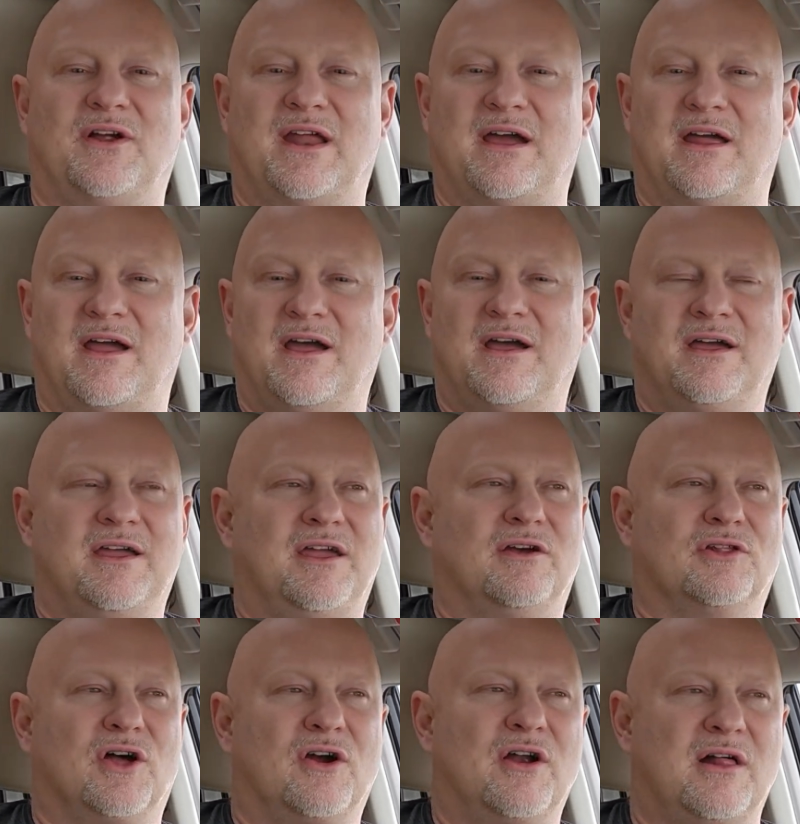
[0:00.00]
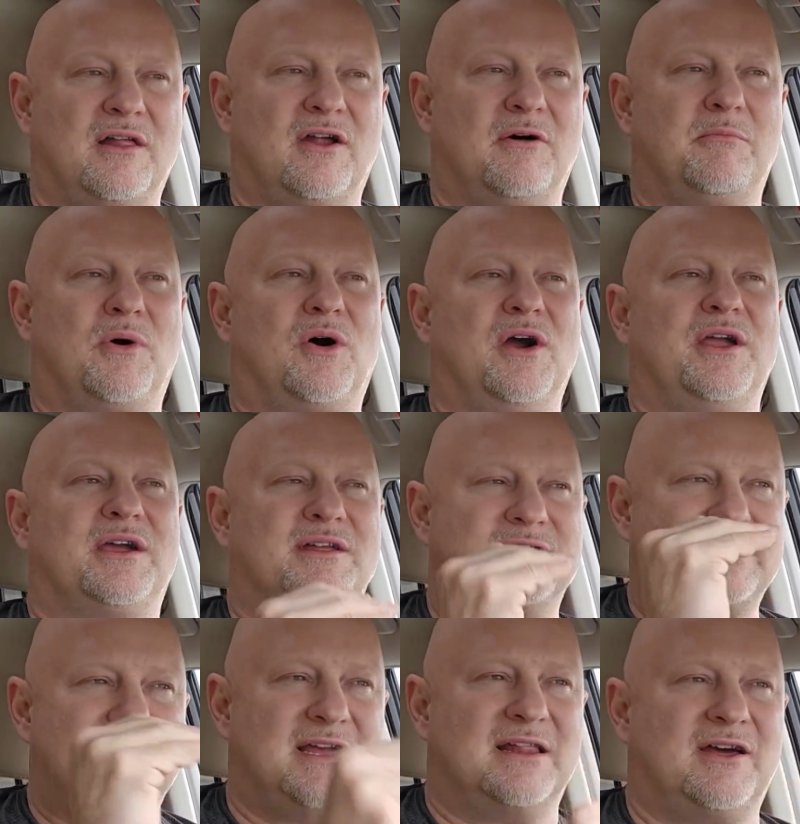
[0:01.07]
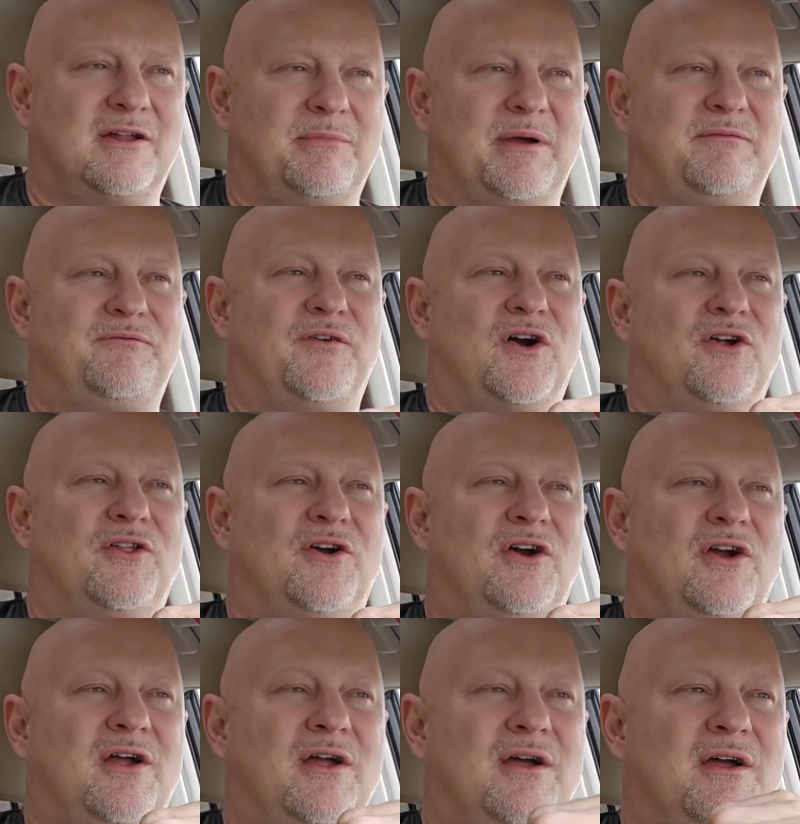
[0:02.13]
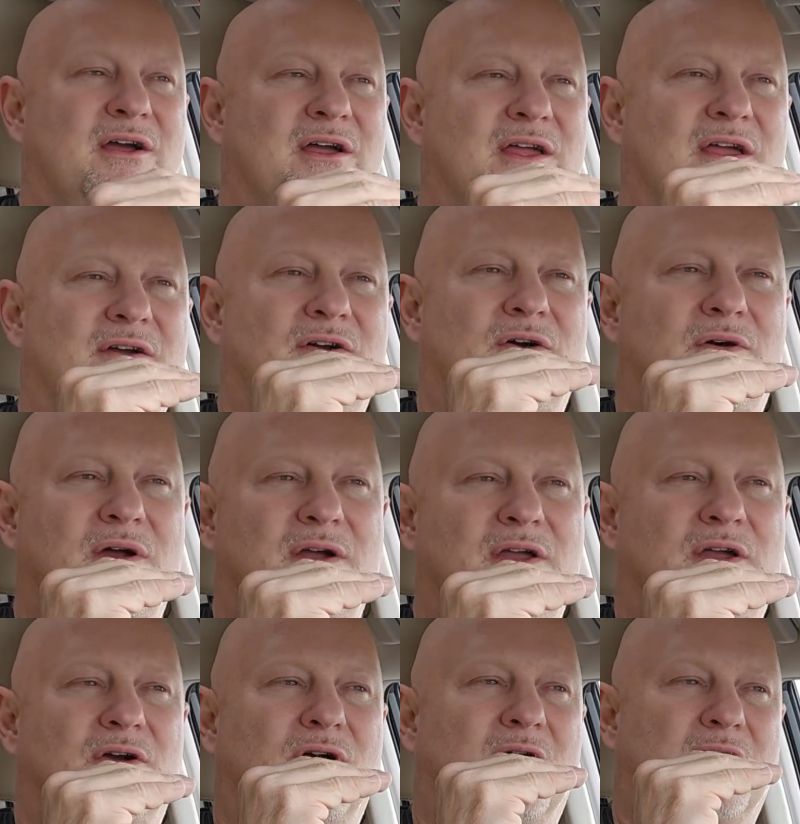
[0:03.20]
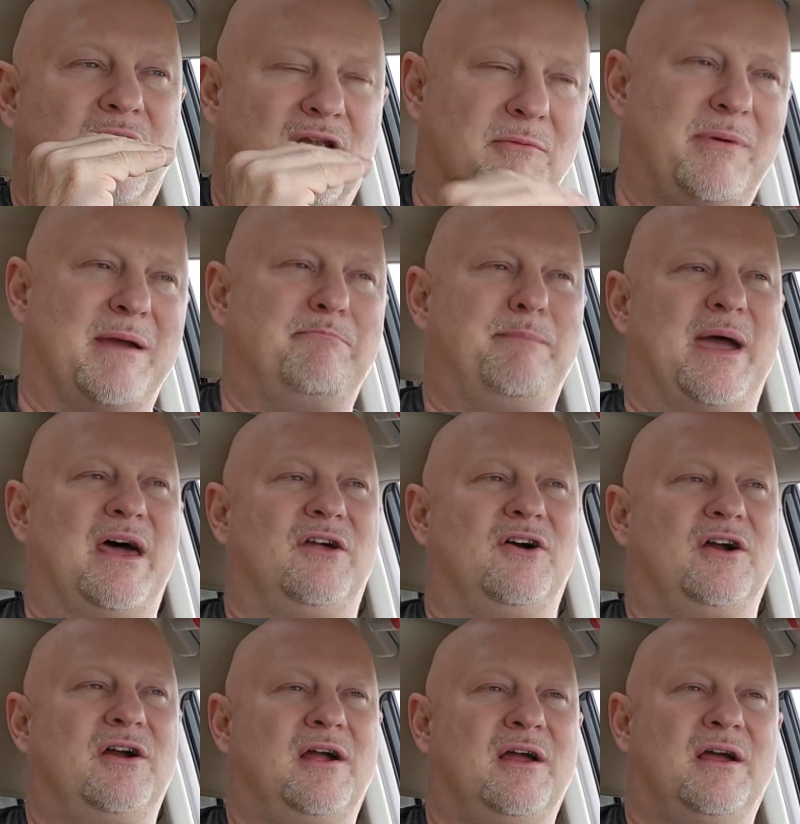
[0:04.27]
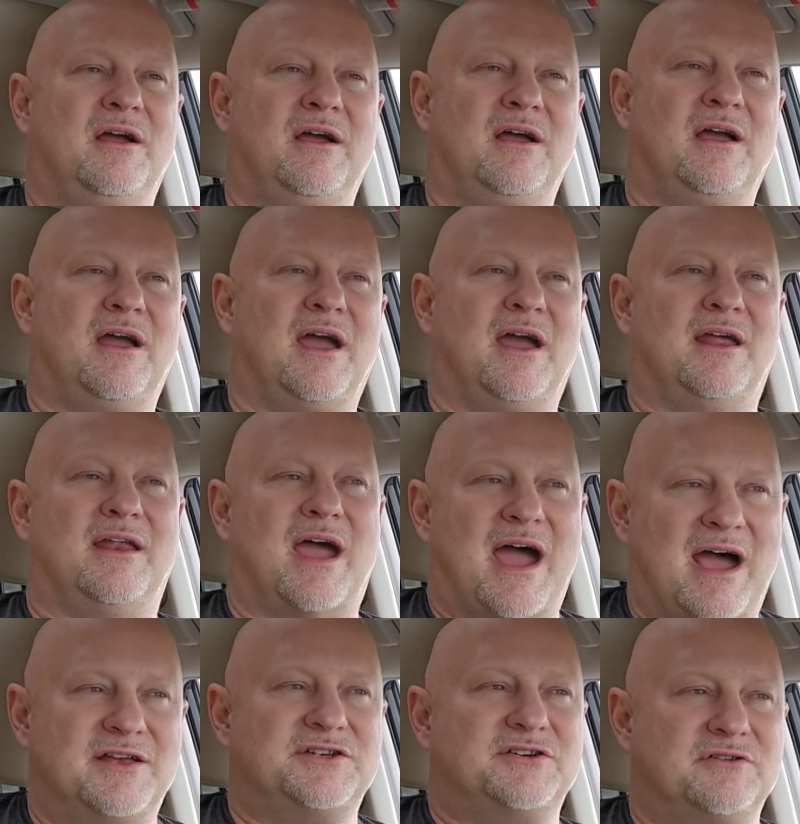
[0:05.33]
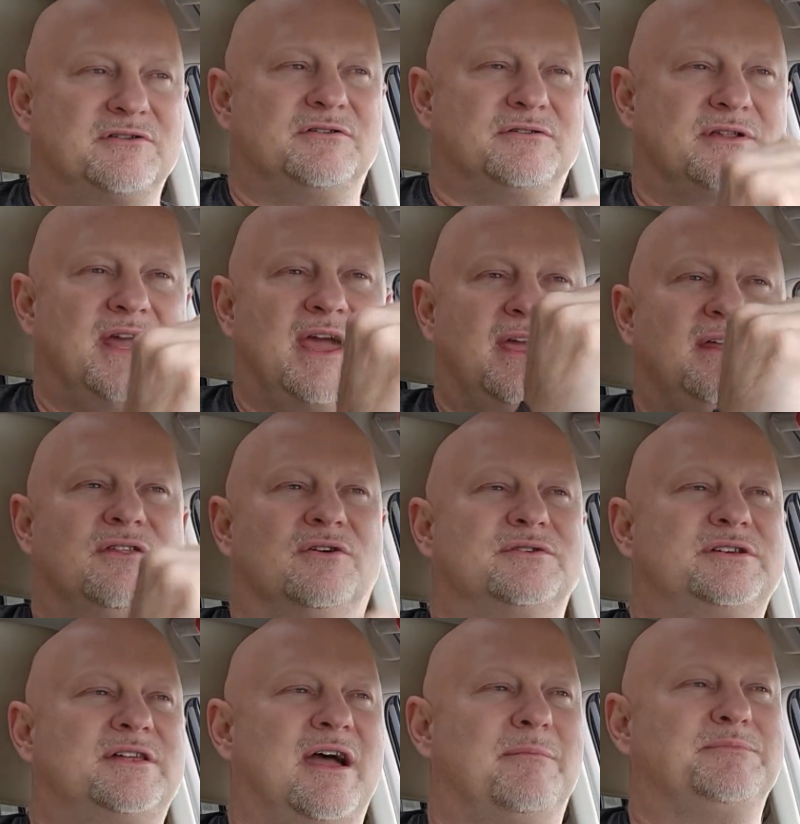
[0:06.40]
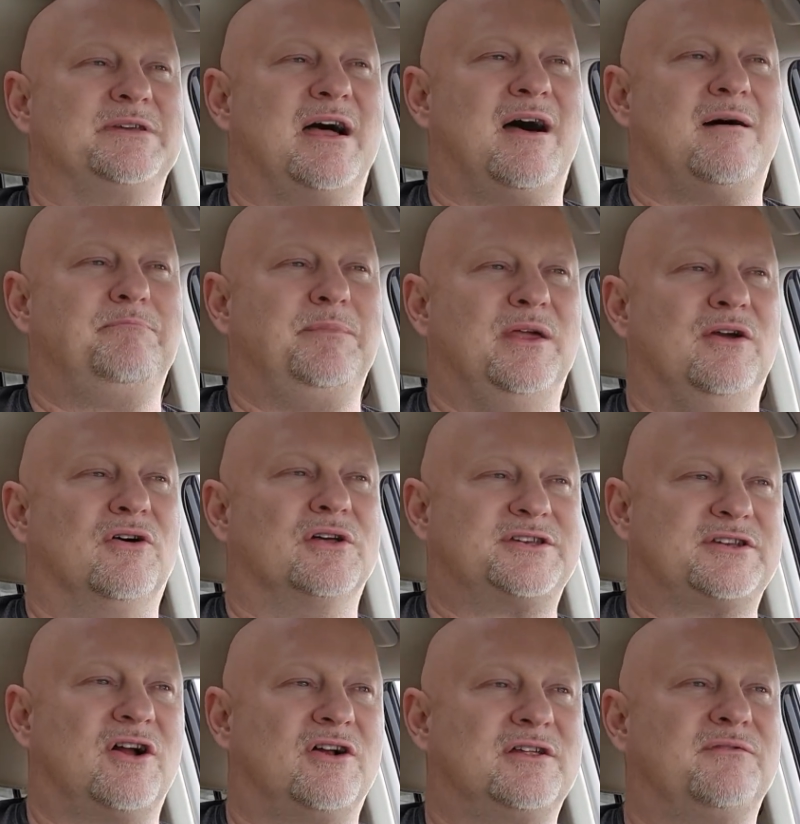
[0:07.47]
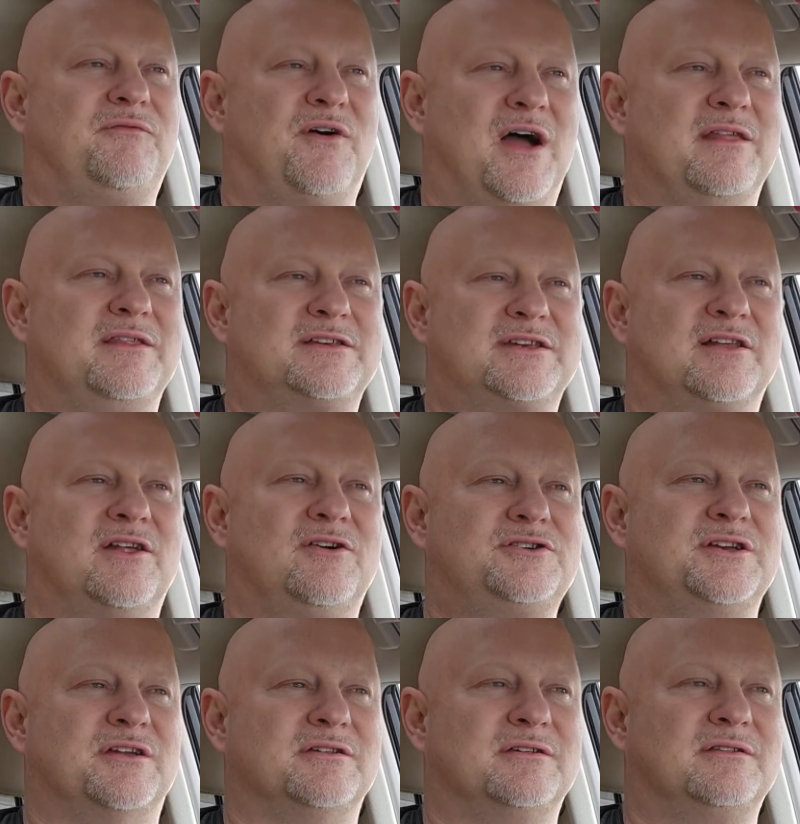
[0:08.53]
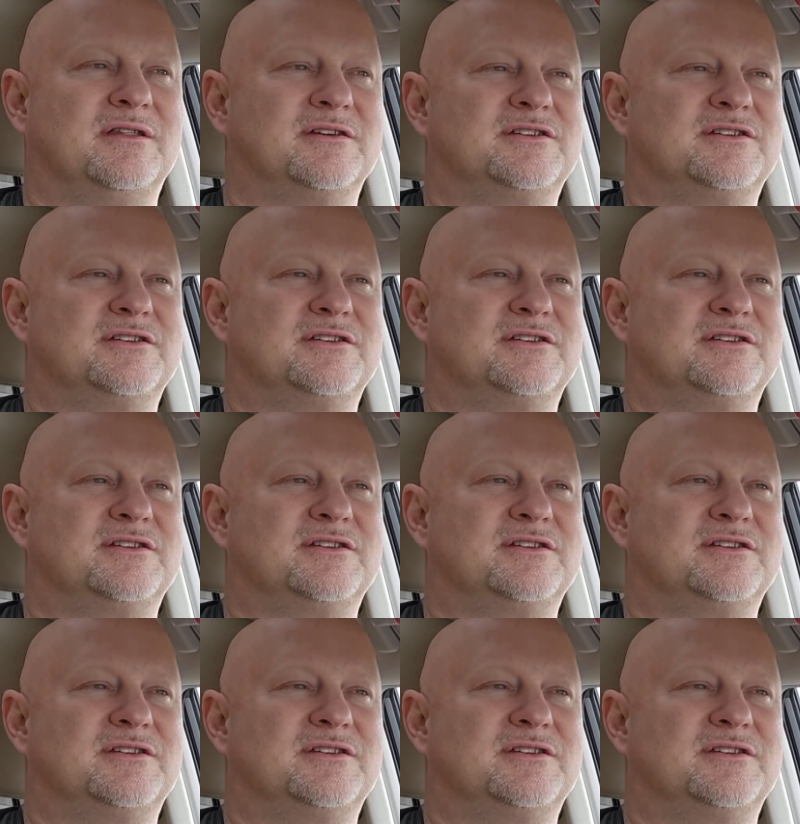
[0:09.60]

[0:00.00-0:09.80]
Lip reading: And you learn a little more. You can see a little bit further. You're a little bit better. And as you're taking those steps up, you'll start to find the solution.